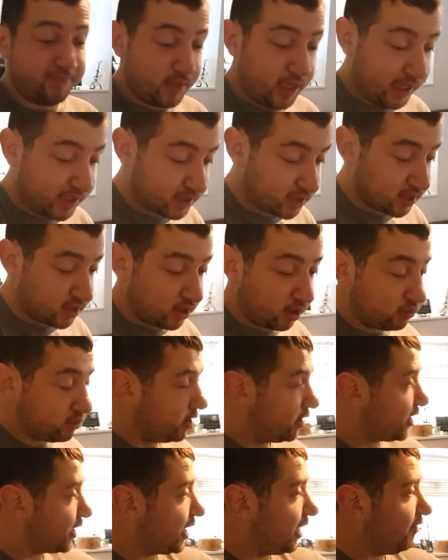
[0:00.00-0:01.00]
let's go
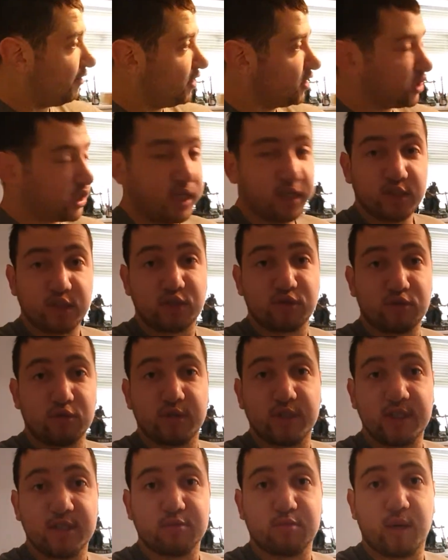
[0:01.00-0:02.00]
down the garage and sort
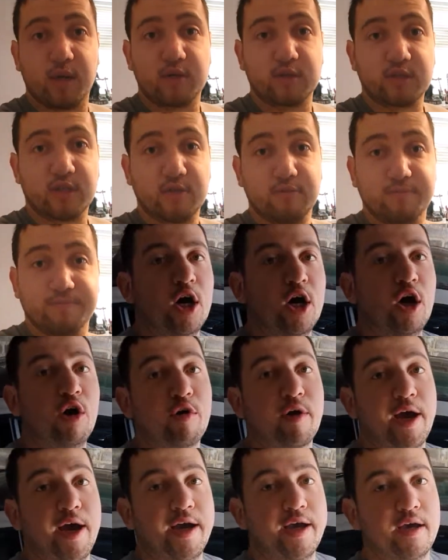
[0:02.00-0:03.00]
these wheels out.
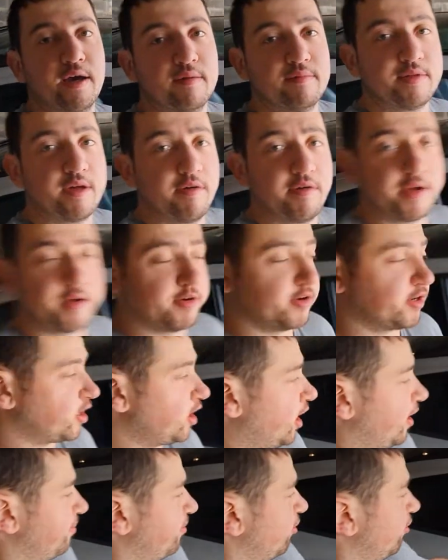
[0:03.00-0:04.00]
Okay, I'm down here in the
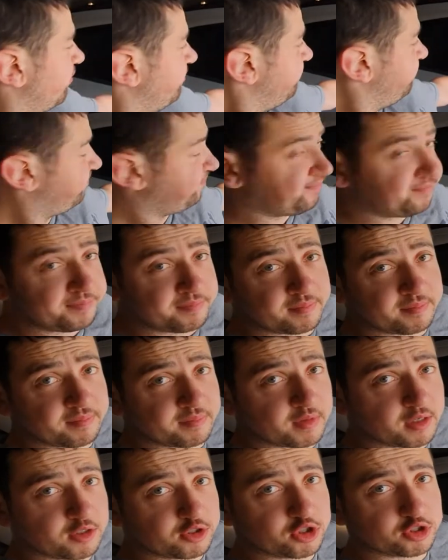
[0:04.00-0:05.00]
carport.
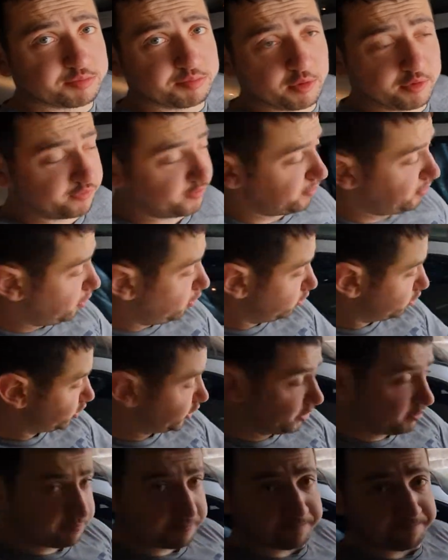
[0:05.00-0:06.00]
Just moved the
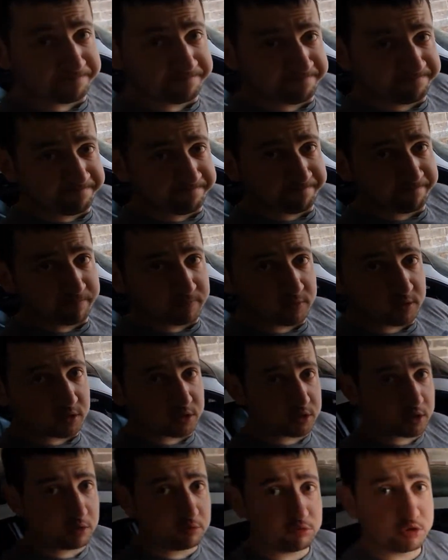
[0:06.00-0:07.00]
Porsche out.
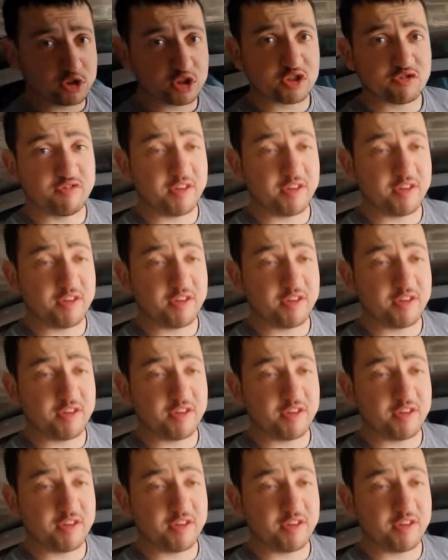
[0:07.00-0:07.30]
So just a